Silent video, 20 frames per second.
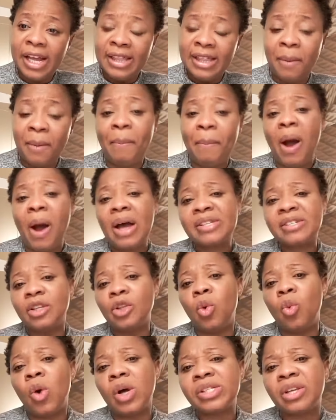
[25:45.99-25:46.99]
The powers in
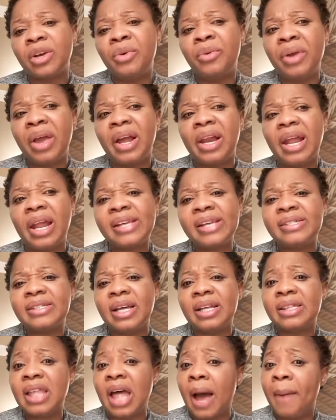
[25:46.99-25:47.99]
the water realized
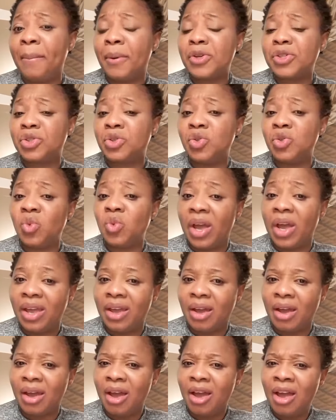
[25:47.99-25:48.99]
that apostles were
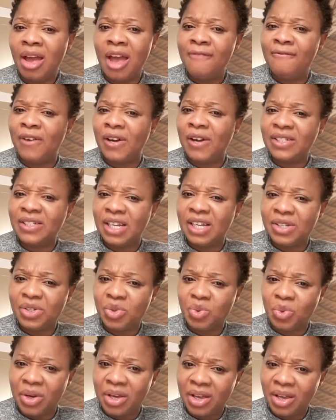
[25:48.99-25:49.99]
here,
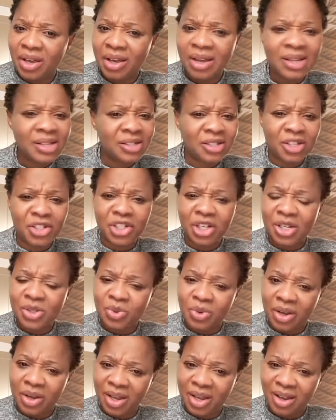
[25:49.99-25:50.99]
evangelists were here,
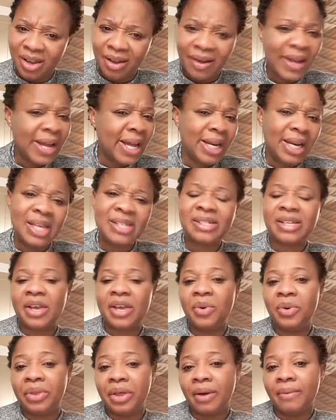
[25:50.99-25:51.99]
teachers were here. Let's
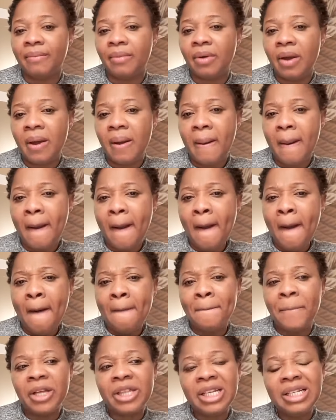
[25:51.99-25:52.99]
kill them.
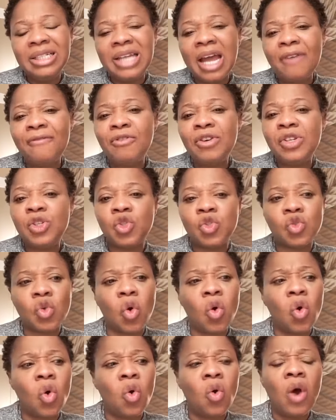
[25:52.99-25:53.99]
But the devil is
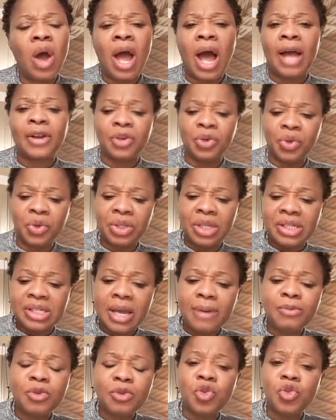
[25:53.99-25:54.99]
so, I don't know the
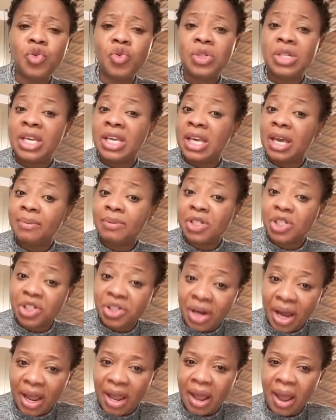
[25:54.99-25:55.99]
term to use. He keeps
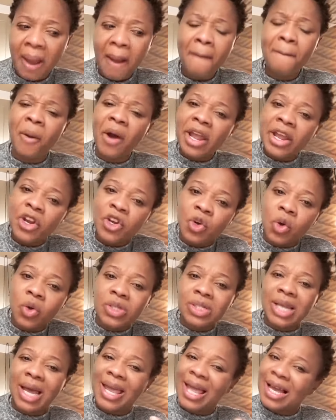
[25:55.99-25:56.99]
trying, but he
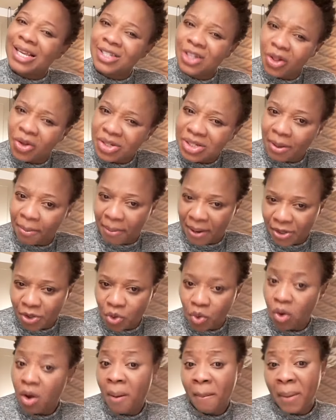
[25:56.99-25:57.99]
knows that he has lost the
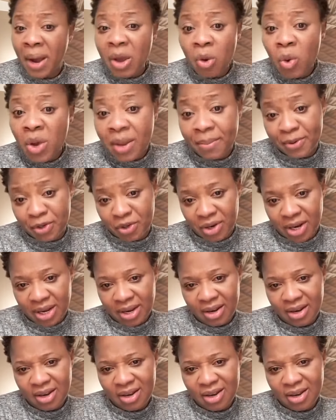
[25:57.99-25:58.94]
battle, but he will keep trying.